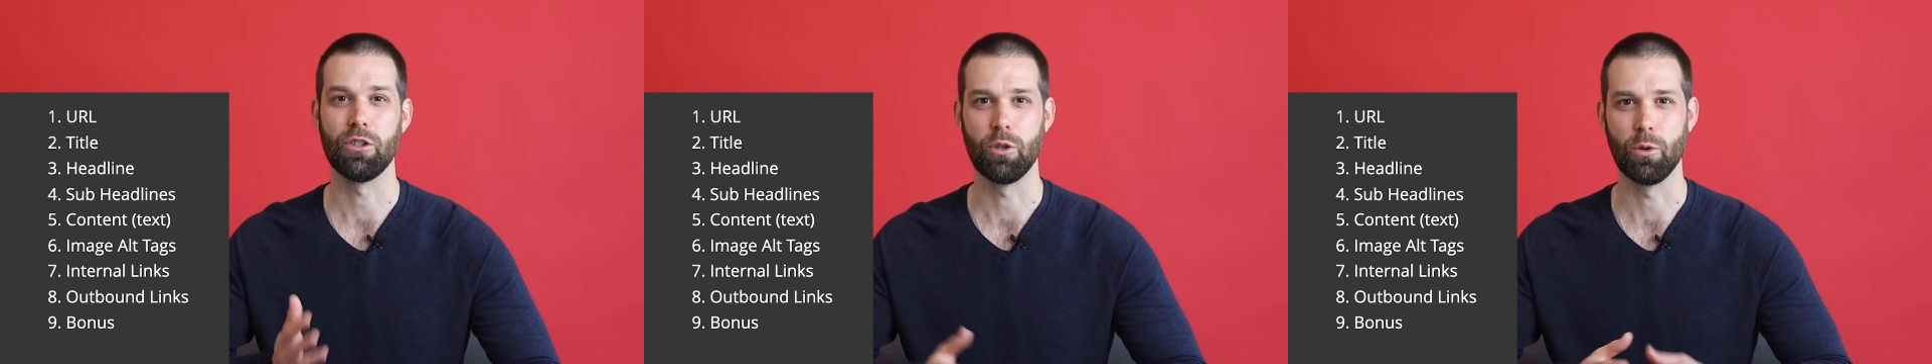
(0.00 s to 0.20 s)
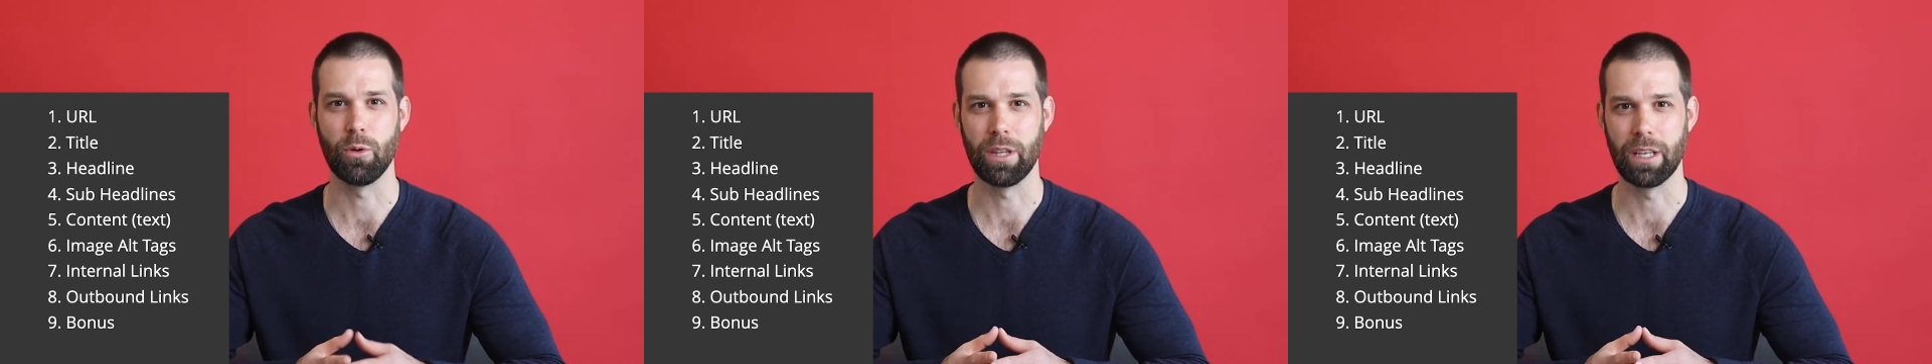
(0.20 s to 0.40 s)

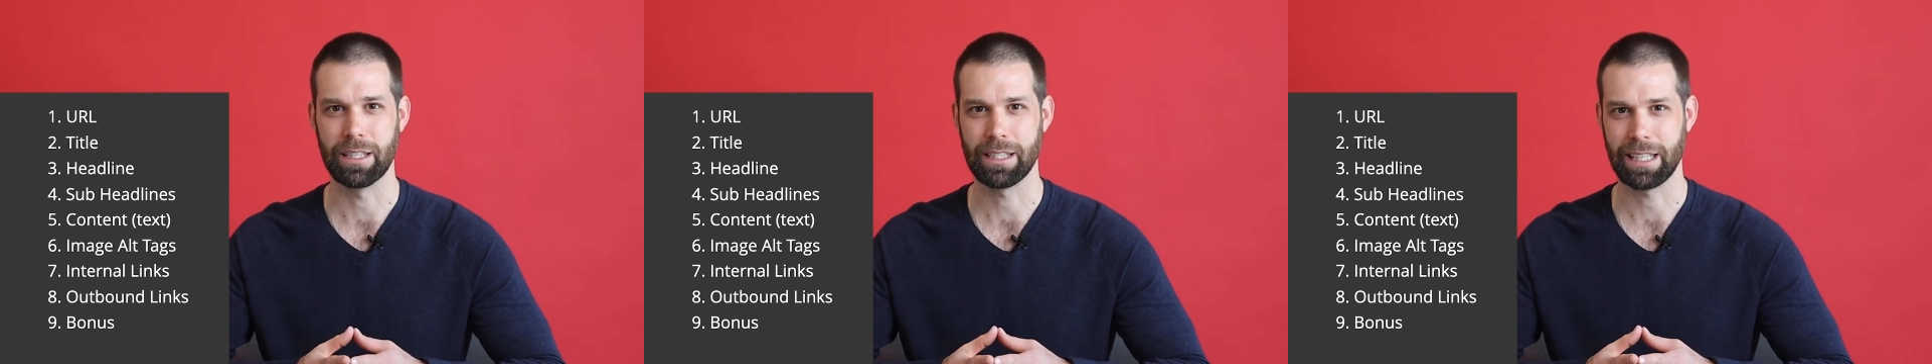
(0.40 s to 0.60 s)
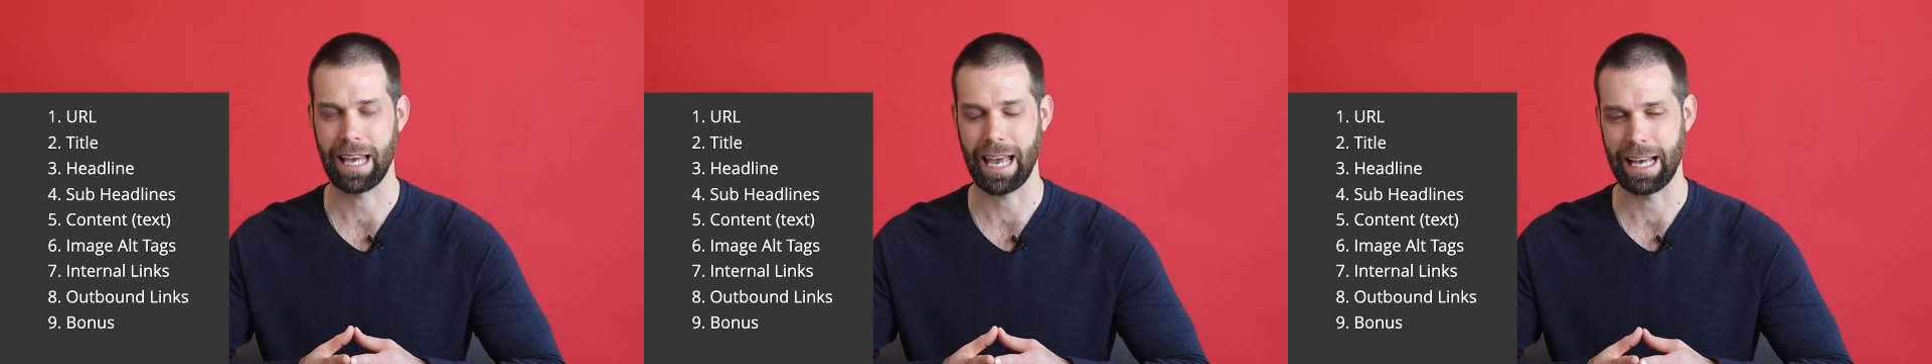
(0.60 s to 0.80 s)
do
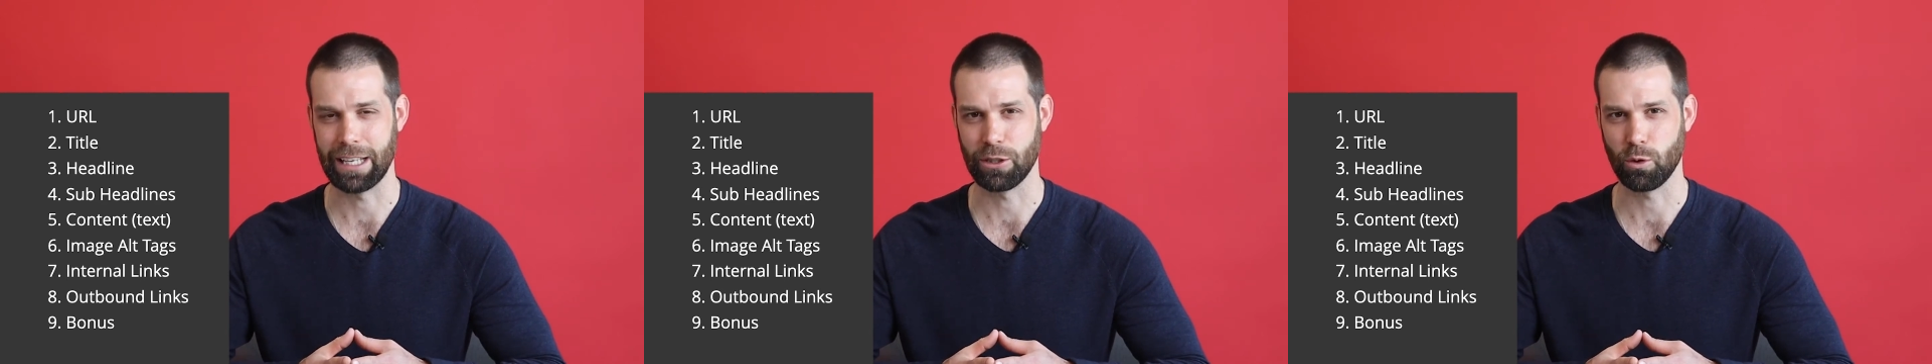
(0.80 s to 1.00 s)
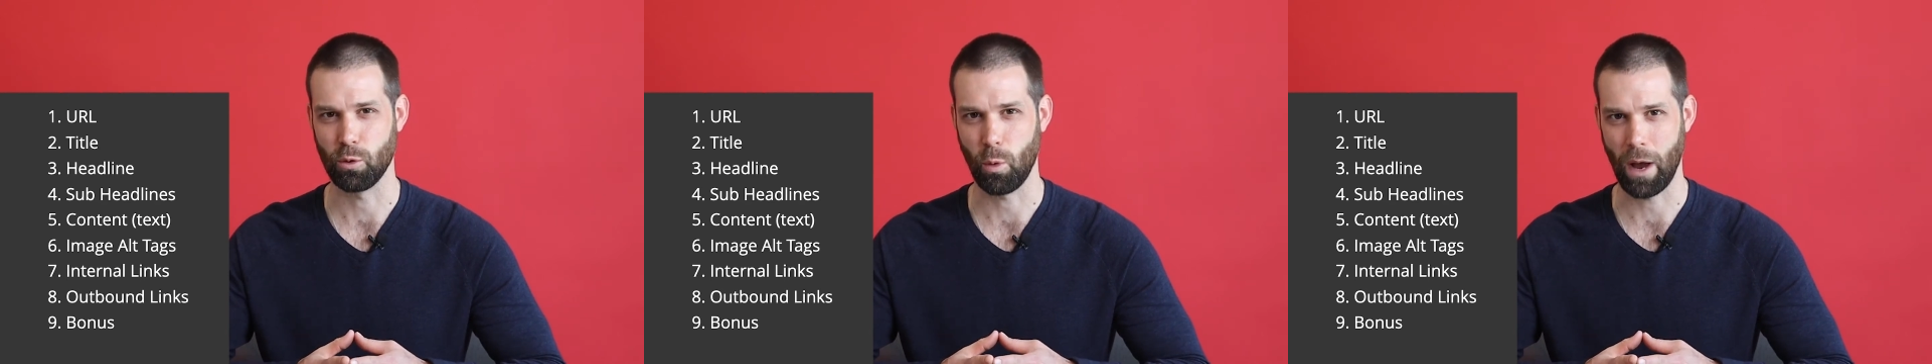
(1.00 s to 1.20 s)
this
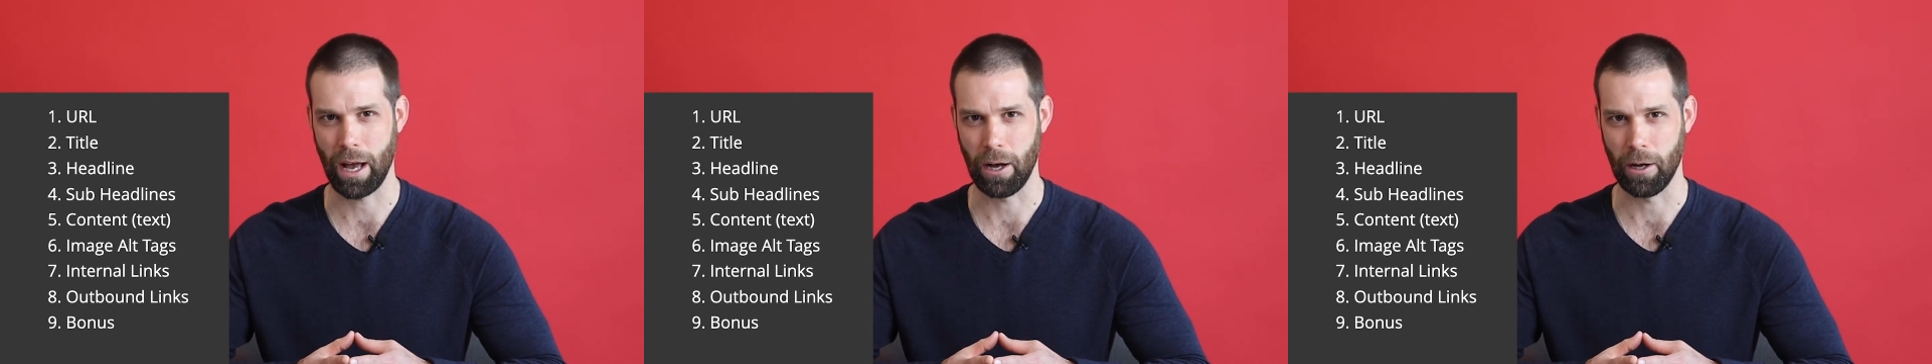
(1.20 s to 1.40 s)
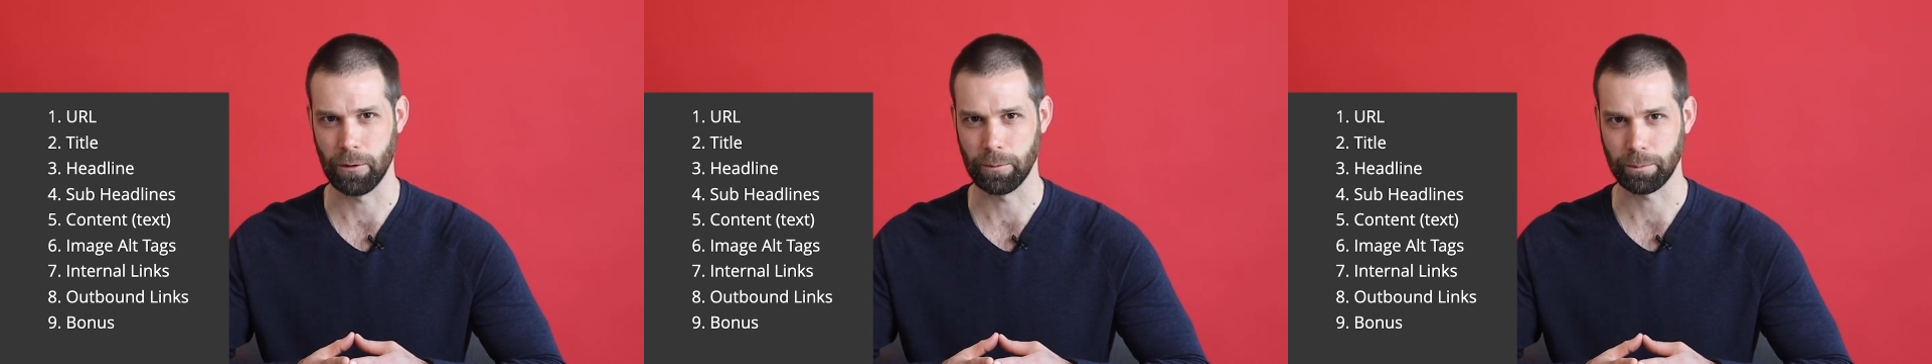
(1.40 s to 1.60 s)
as
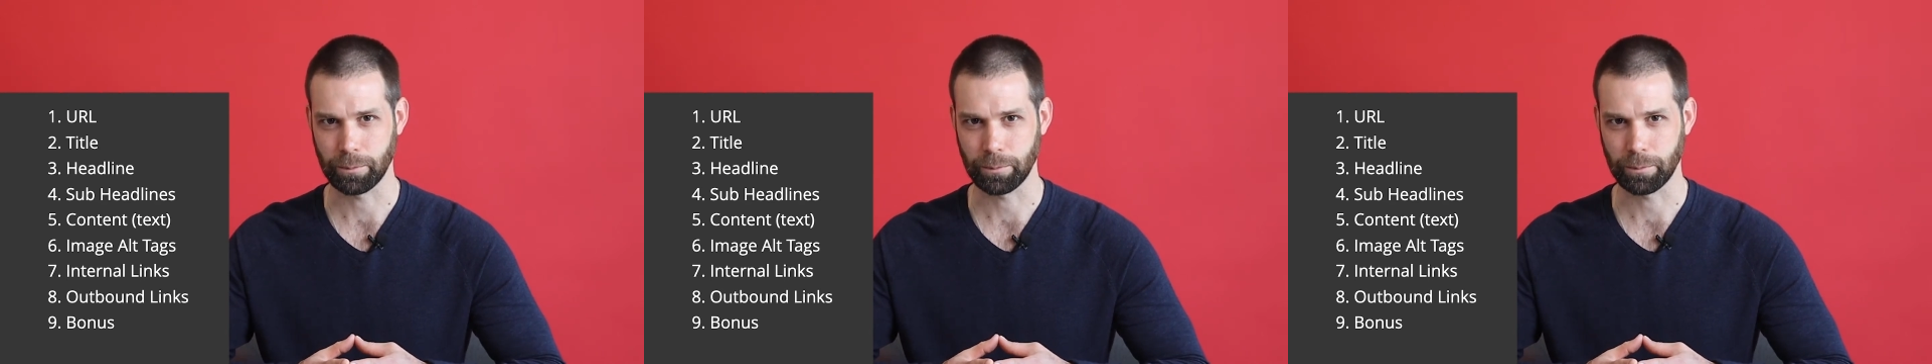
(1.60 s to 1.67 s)
well.